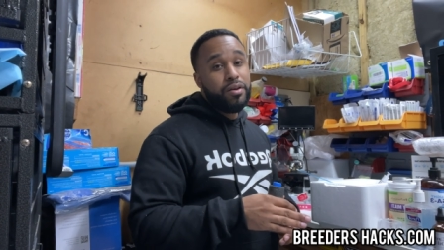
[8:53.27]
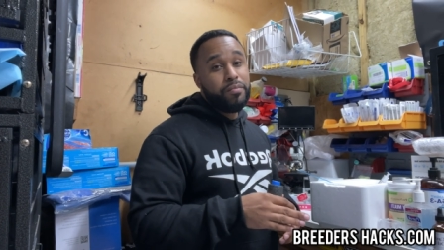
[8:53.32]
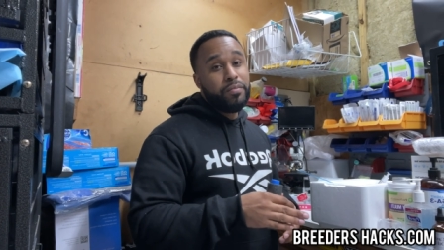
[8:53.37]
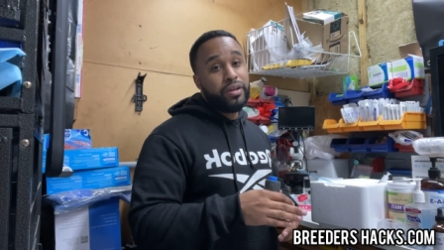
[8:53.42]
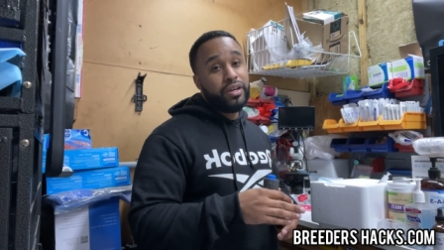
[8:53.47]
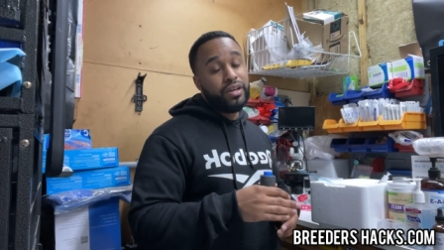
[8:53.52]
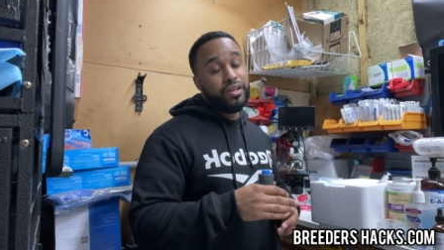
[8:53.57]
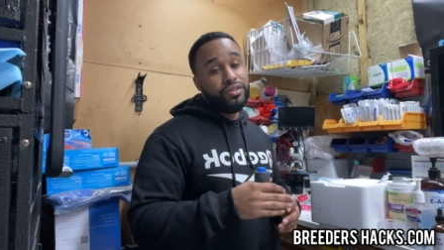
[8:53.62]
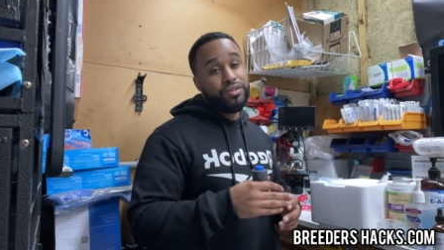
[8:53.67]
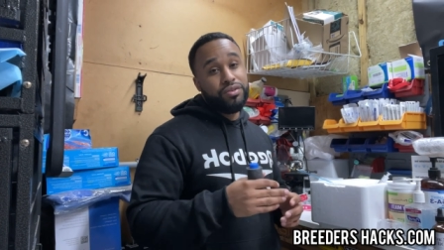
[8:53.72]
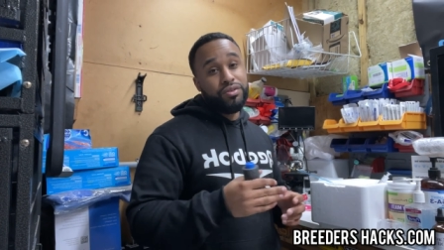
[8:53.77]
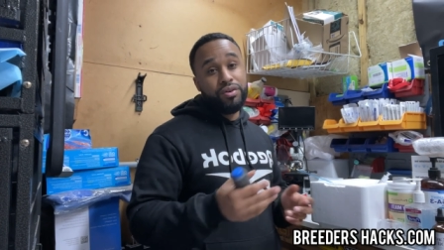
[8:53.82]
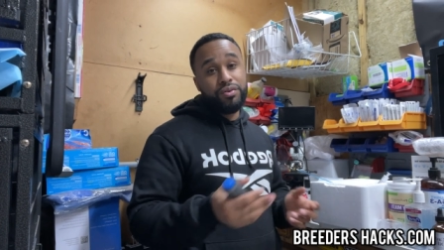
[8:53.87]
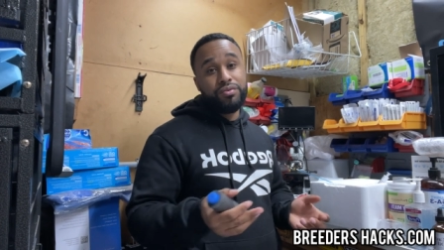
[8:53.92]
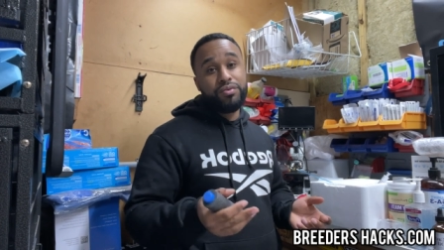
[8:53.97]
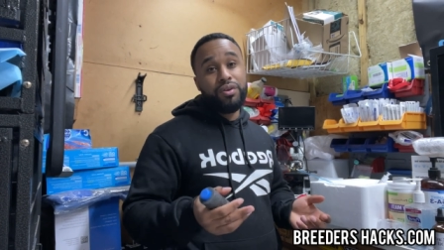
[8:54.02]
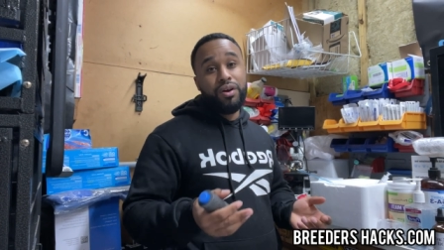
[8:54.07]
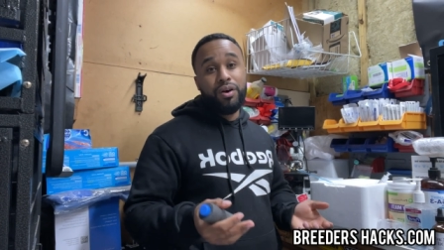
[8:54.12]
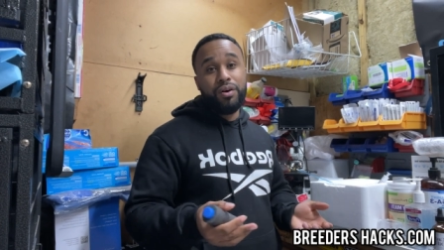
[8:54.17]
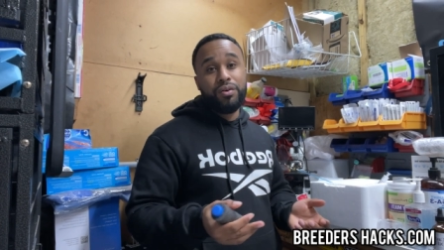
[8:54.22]
because you
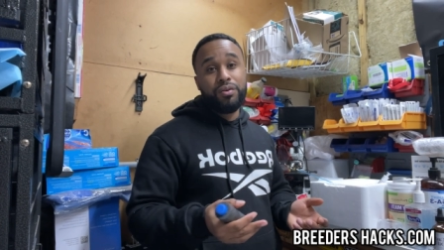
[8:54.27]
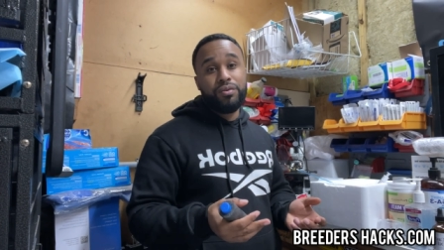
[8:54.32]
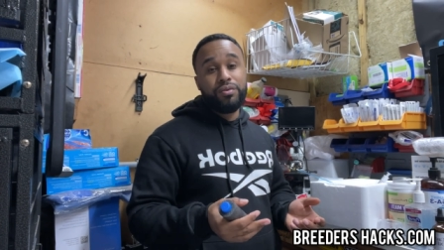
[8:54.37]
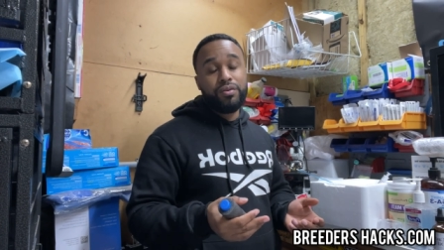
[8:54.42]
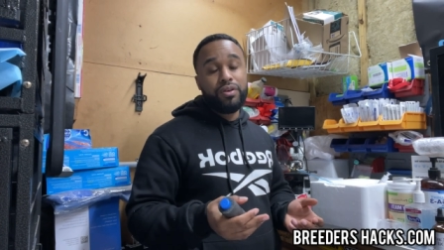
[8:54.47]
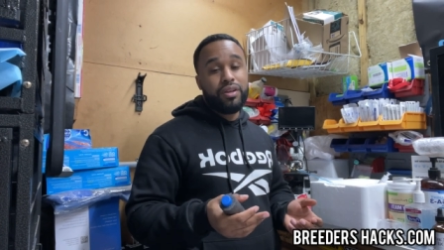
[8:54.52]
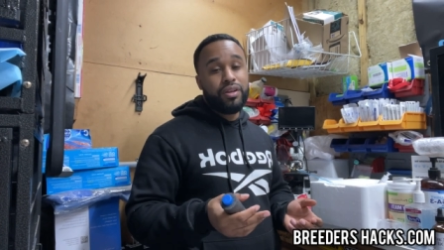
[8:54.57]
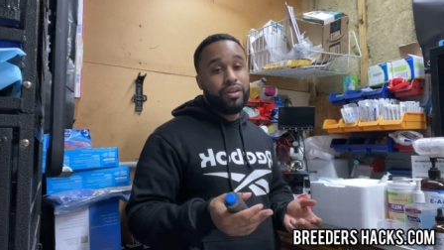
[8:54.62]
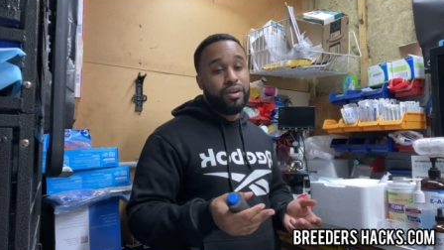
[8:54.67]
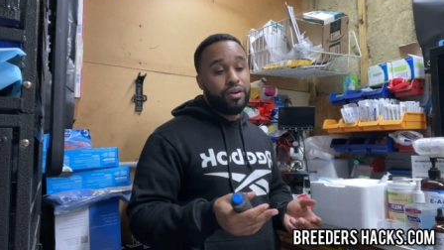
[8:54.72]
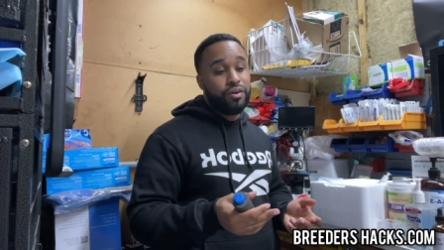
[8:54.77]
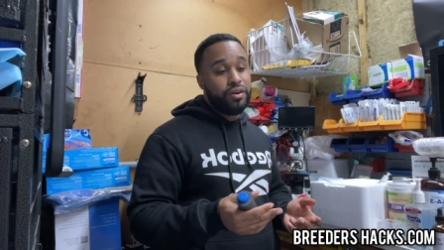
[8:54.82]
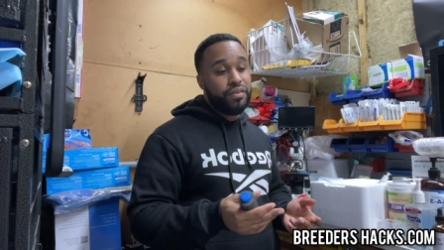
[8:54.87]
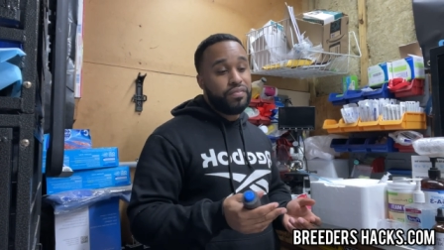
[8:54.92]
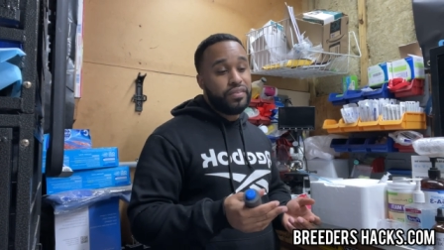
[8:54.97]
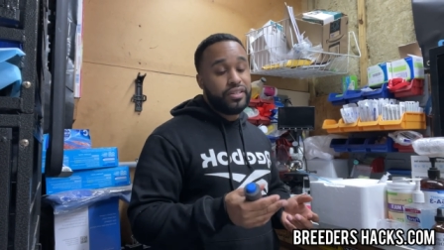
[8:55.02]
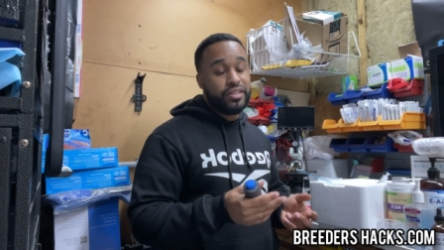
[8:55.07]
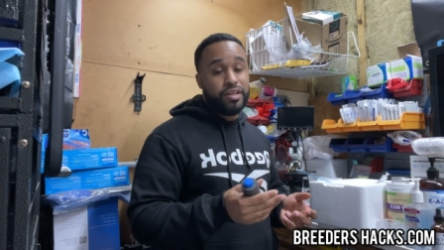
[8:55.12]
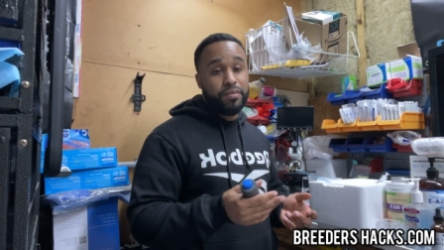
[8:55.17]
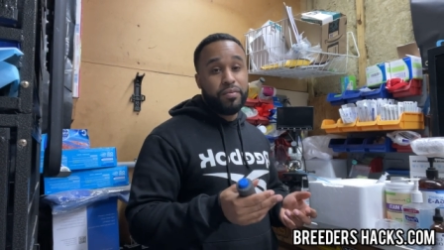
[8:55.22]
don't know, you know, if
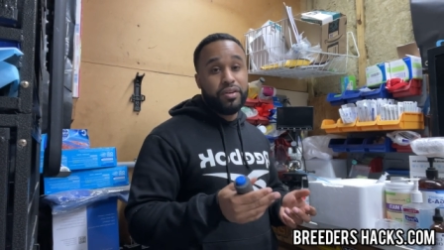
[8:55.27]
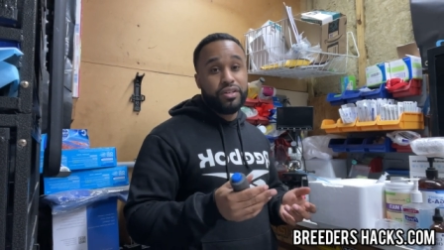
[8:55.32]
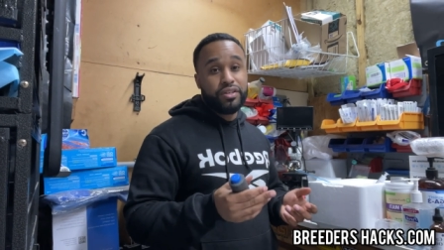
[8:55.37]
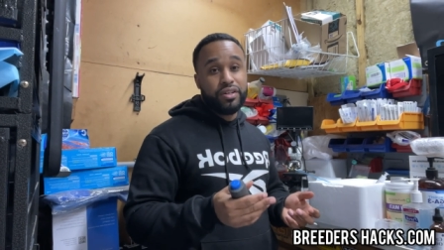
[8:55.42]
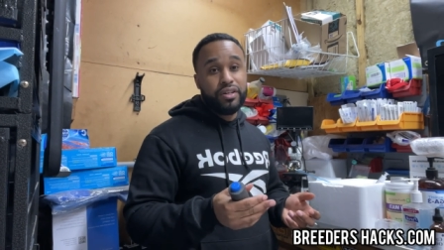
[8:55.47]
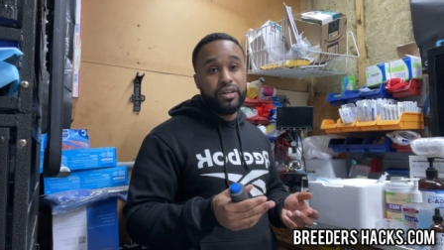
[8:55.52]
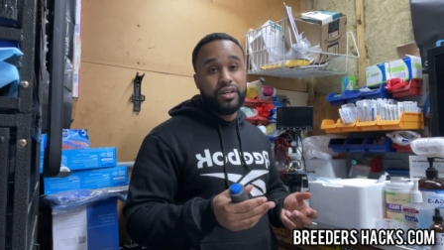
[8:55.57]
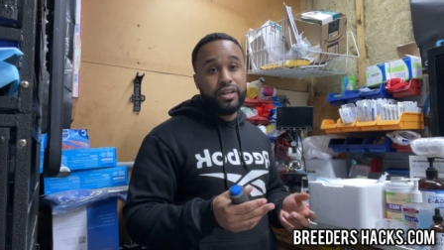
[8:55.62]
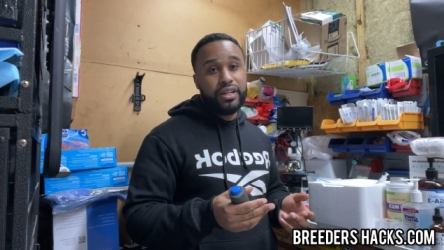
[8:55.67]
the semen is good.